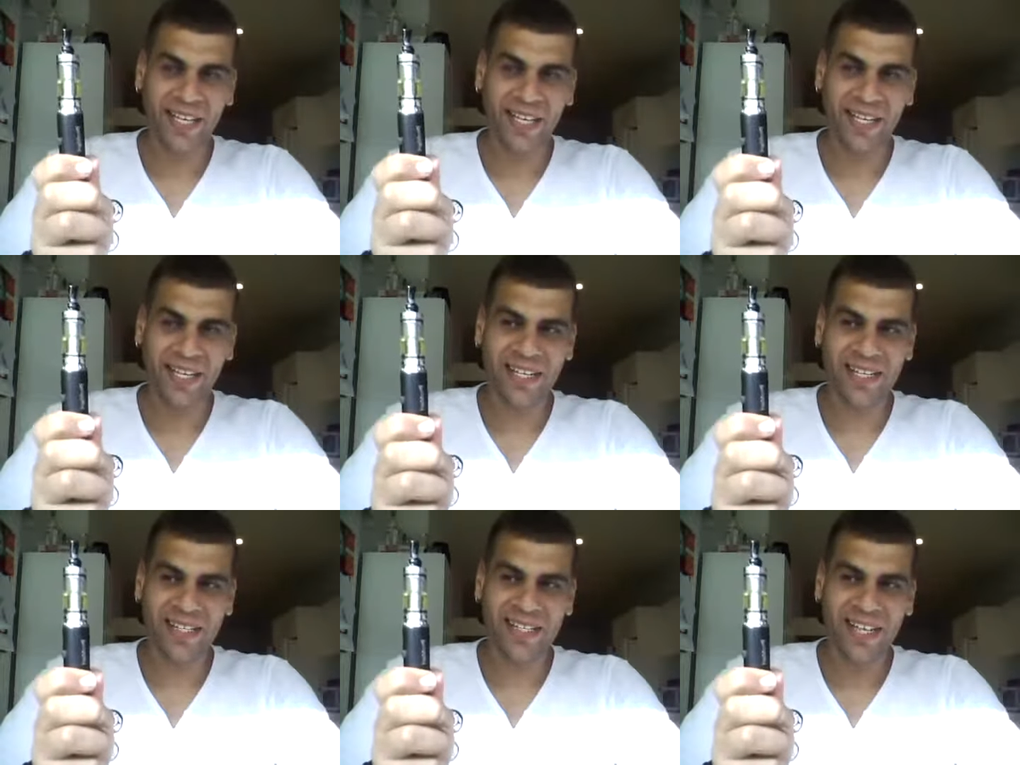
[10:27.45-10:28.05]

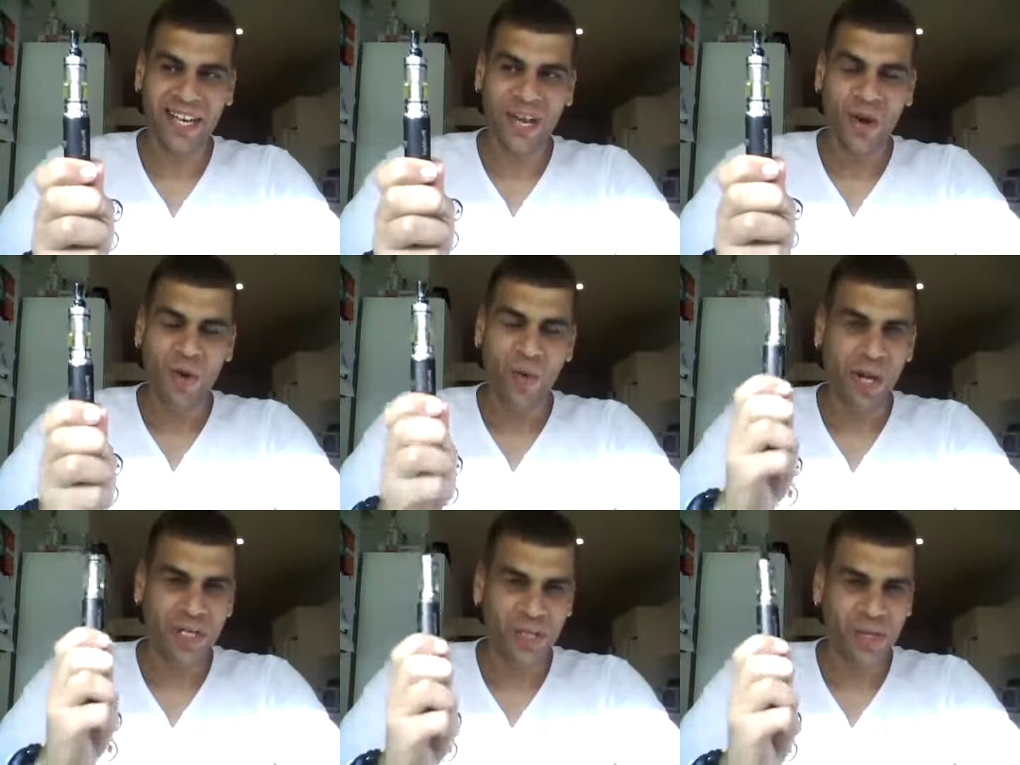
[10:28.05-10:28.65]
because
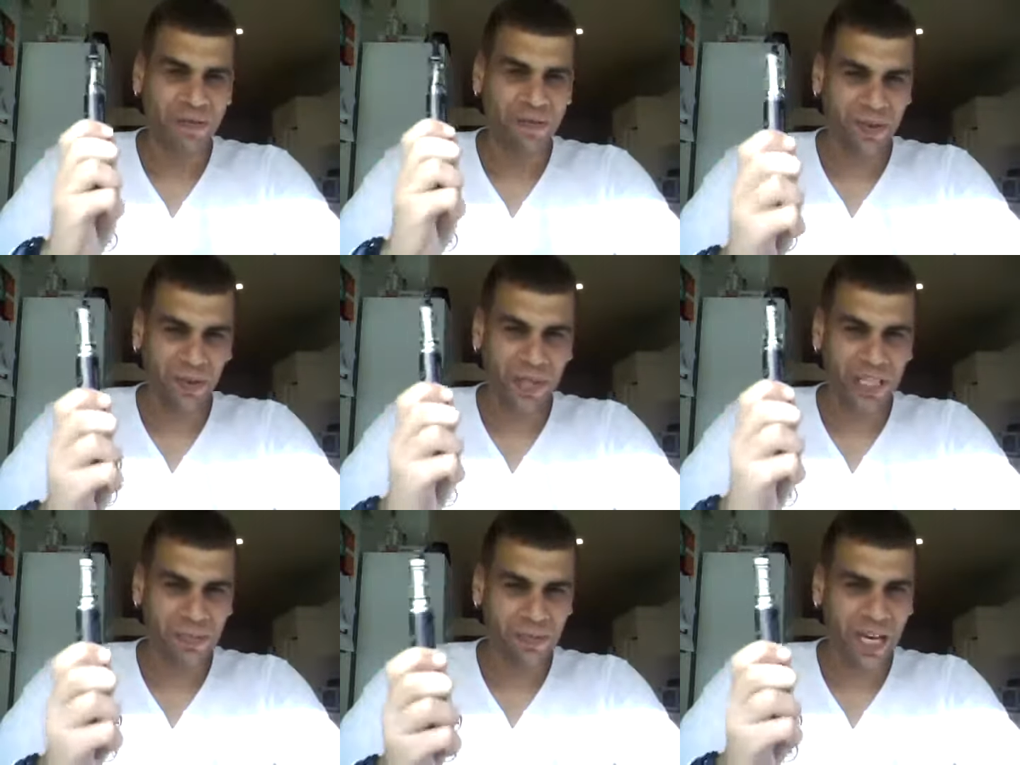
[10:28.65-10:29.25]
once you
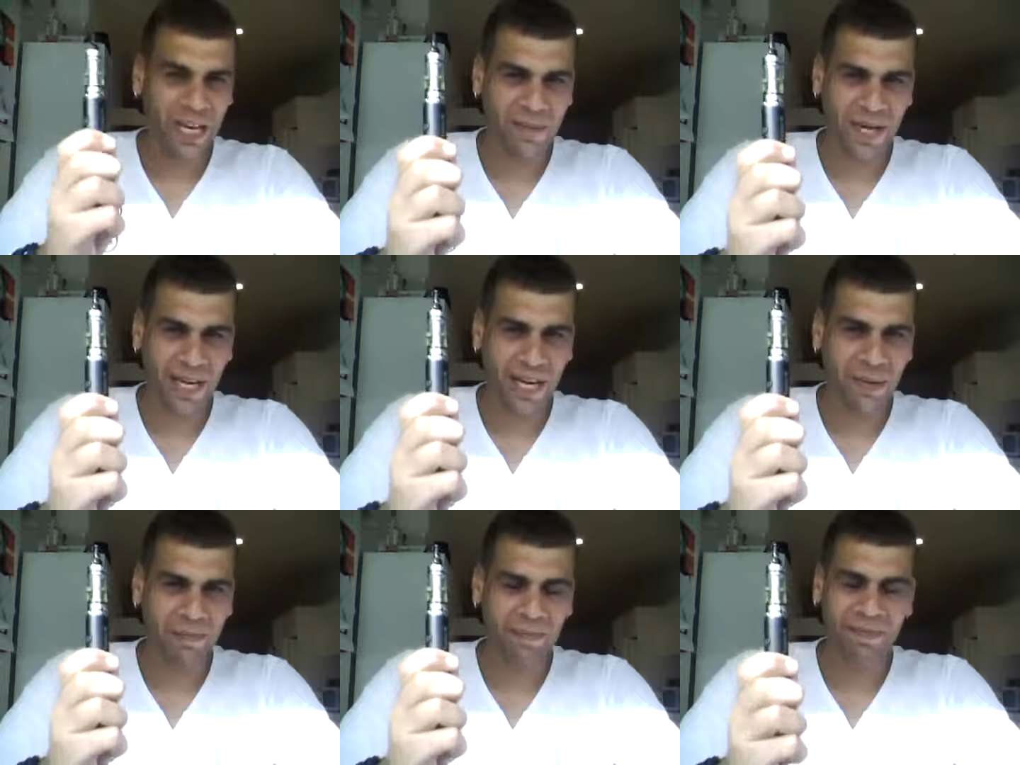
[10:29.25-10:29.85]
fill this
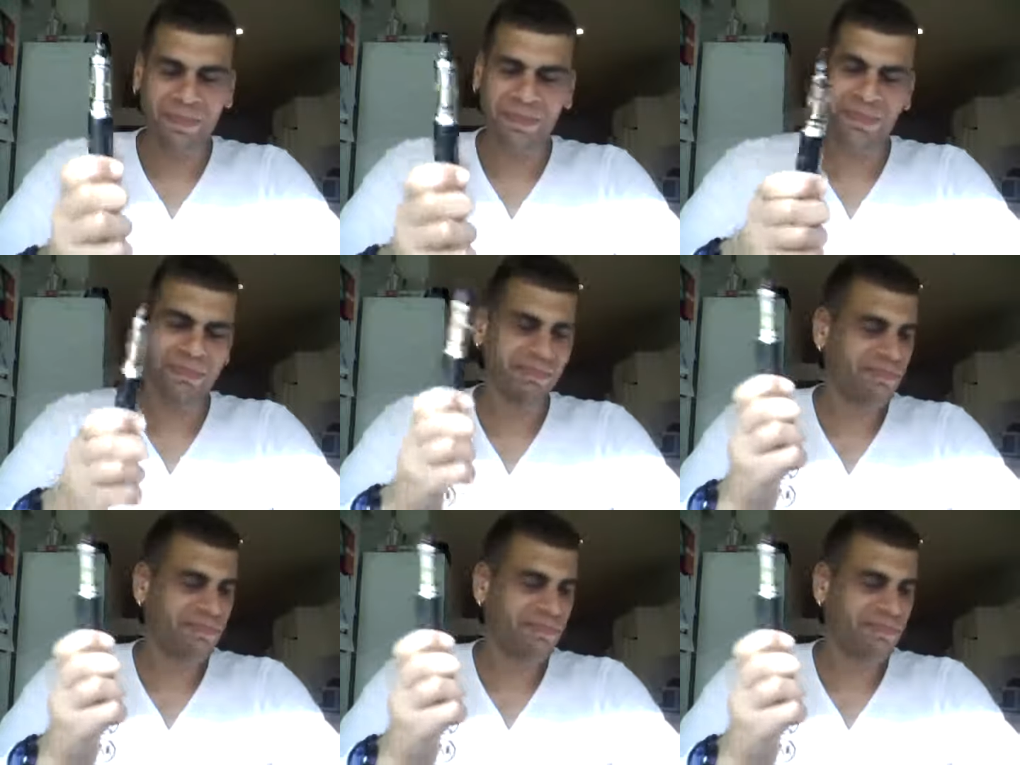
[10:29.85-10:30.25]
baby up,